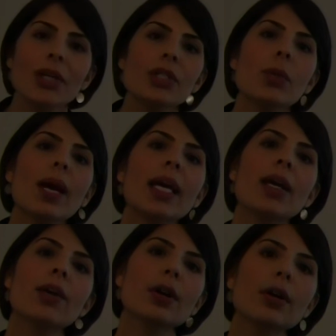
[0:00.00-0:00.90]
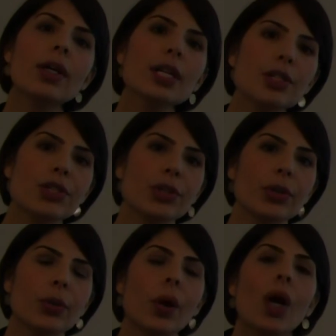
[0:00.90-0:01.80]
So I encourage
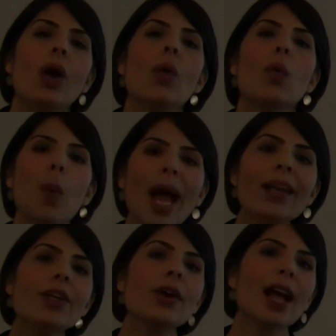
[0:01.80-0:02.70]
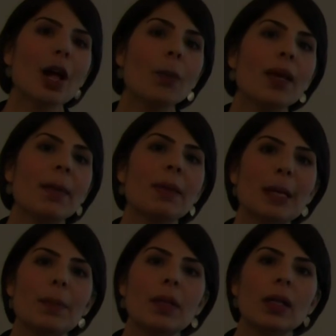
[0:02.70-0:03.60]
you, when you're helping
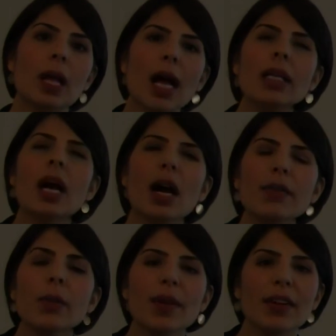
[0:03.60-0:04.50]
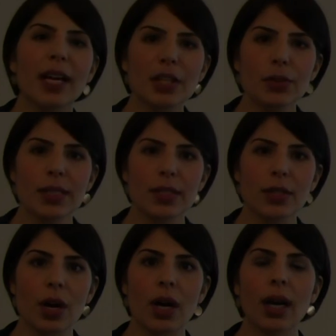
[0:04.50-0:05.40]
people uncover what their interests
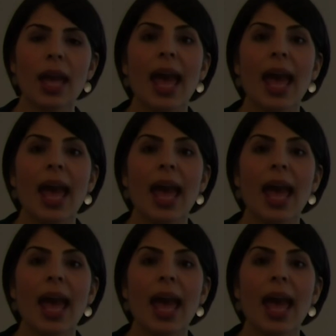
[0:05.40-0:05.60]
are